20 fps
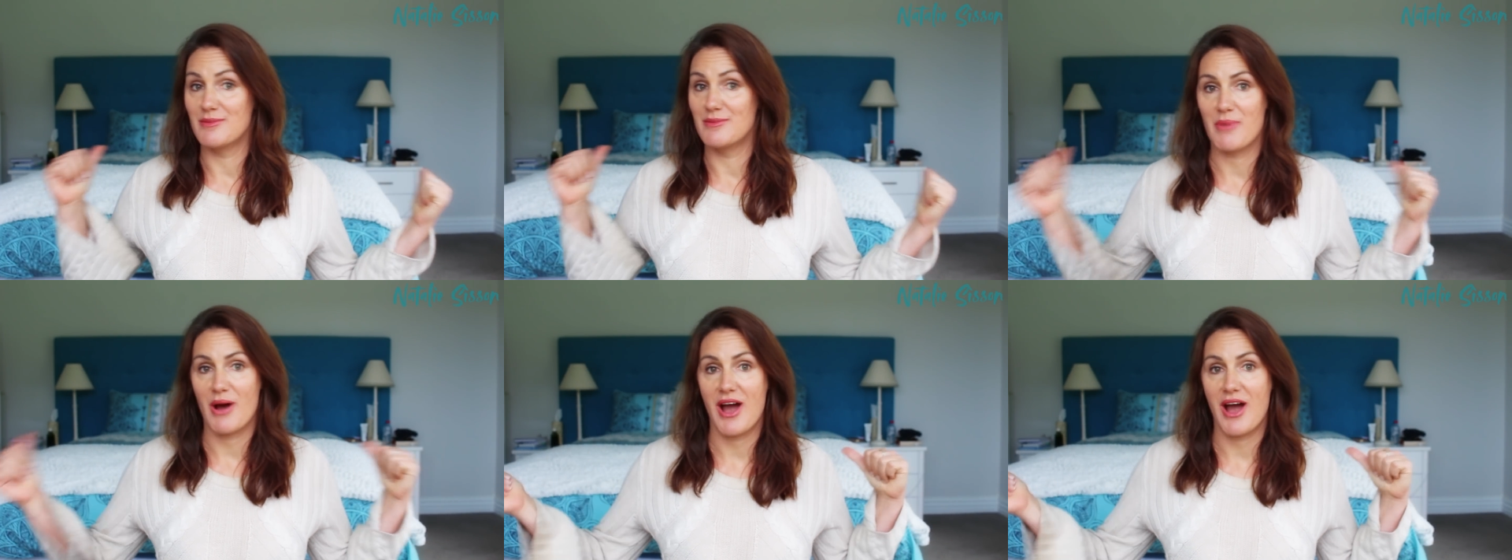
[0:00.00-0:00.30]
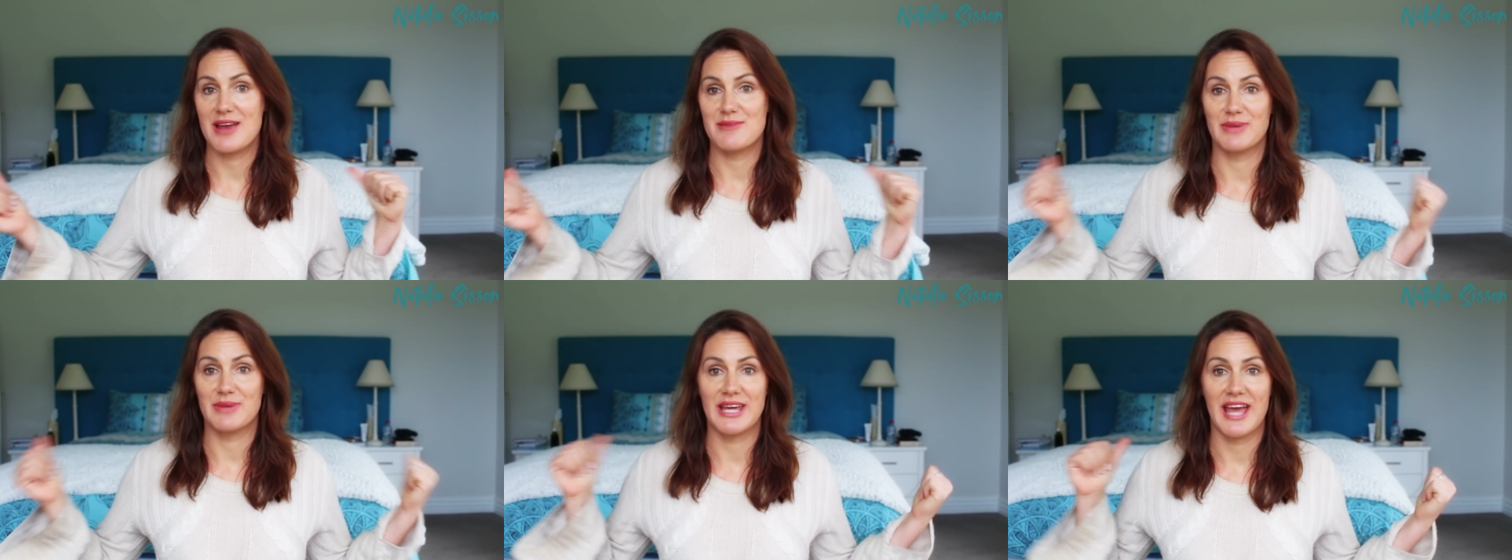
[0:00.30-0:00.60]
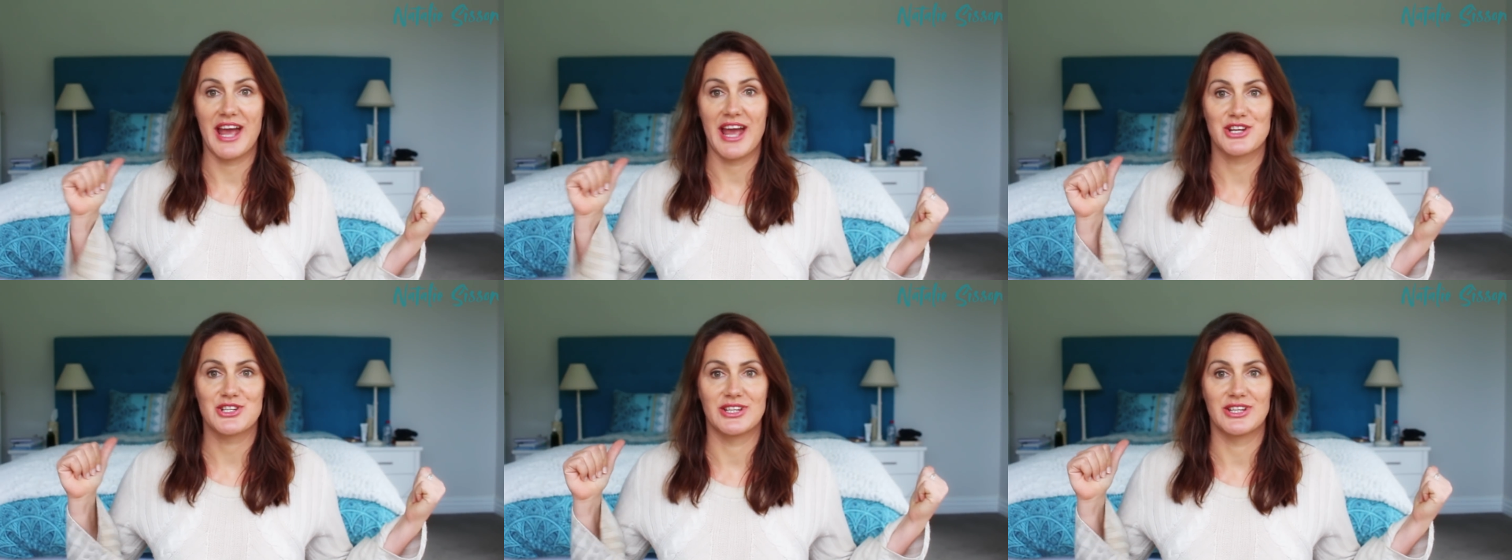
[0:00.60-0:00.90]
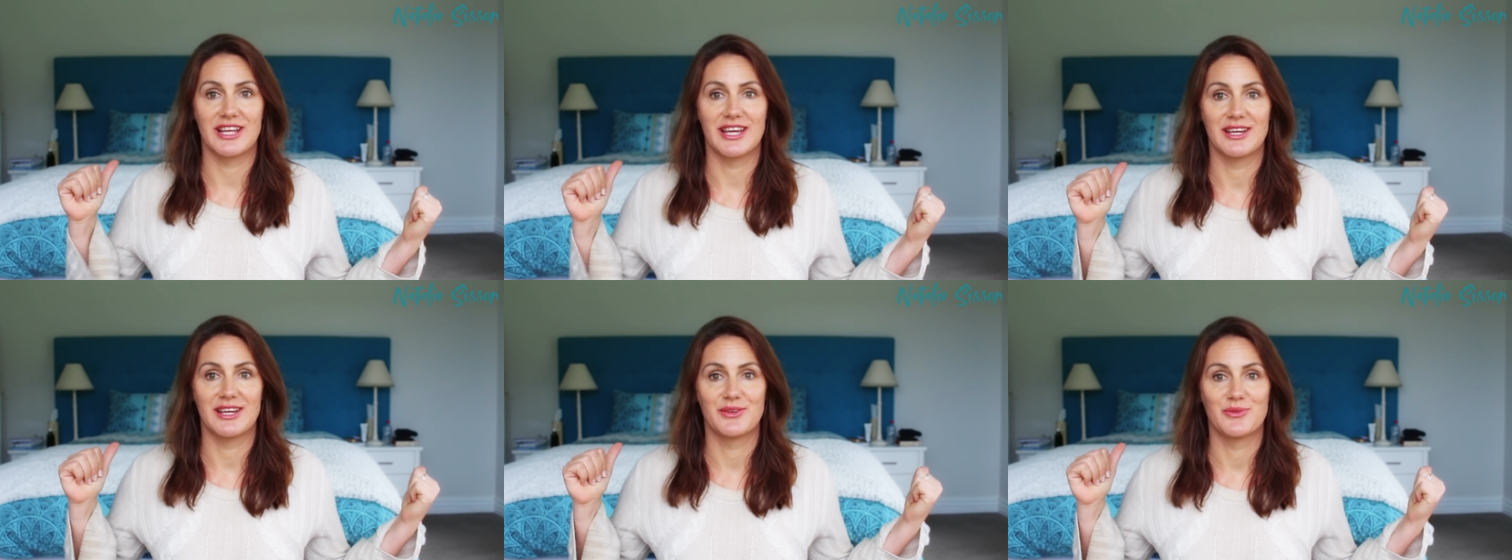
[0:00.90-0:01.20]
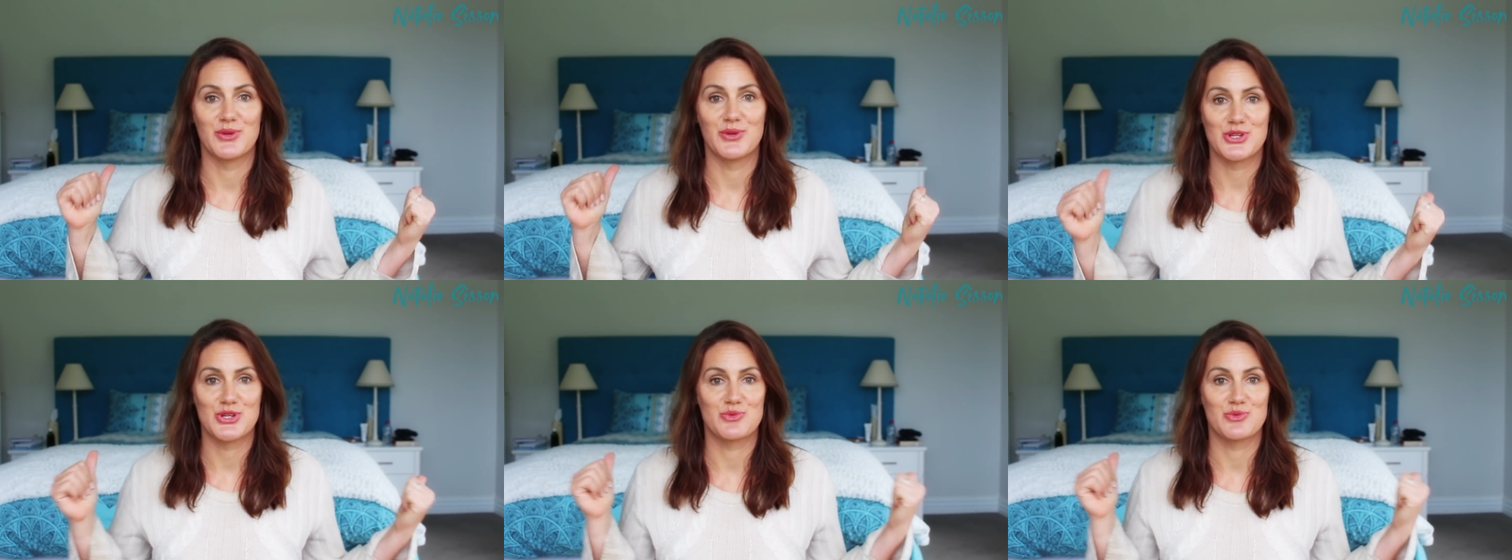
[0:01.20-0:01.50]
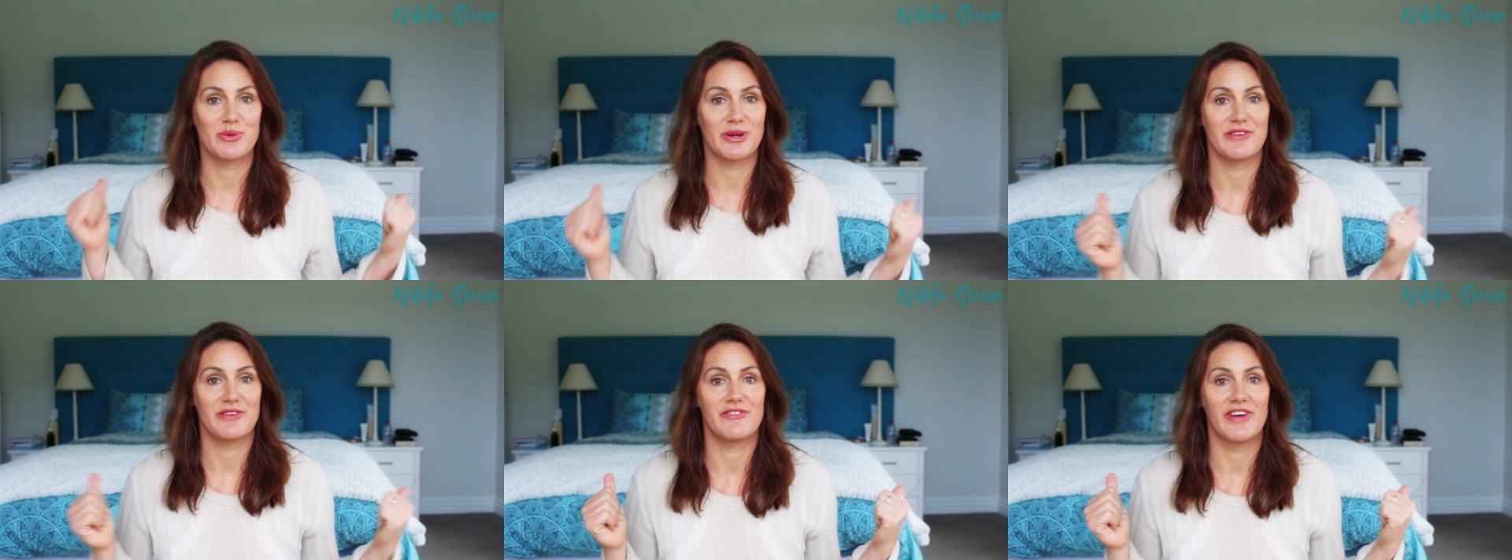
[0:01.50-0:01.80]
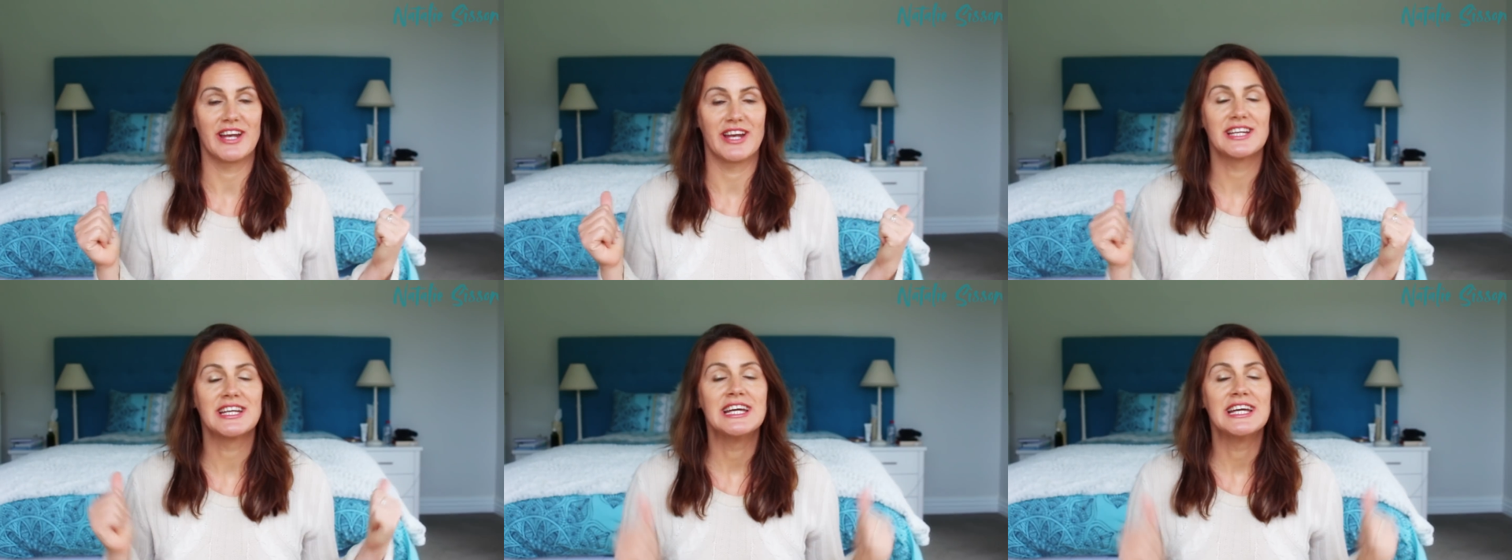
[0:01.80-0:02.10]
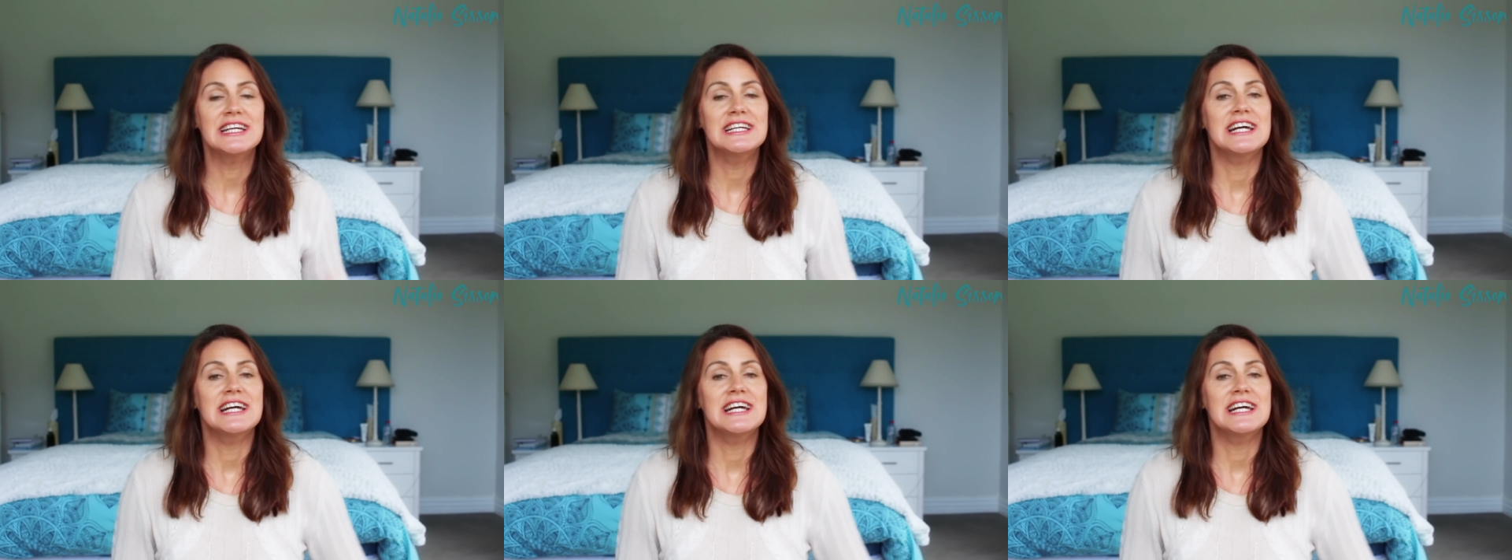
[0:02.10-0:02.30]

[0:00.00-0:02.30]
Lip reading: behind me, actually, which is pretty fun.